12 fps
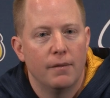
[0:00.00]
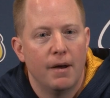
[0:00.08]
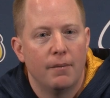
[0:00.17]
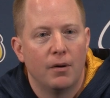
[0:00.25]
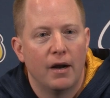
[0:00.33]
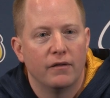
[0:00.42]

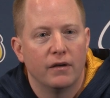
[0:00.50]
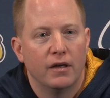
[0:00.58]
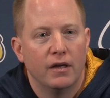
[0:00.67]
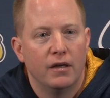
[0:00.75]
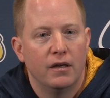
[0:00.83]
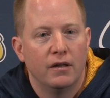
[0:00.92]
about Bryson
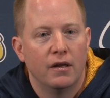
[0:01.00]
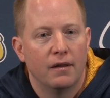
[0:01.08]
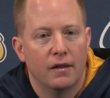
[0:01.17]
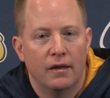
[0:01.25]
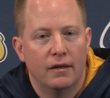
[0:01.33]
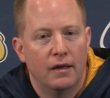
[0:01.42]
he the,
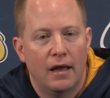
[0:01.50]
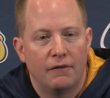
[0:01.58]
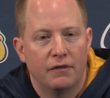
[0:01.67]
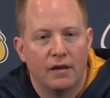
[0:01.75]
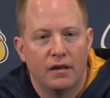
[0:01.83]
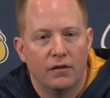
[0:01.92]
the, I've
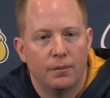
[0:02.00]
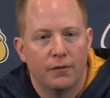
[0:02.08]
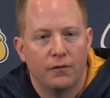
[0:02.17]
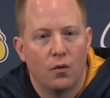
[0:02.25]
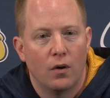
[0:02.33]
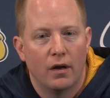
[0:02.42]
said this
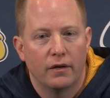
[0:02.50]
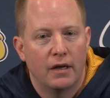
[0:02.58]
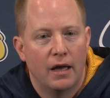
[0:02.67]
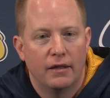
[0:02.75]
before I,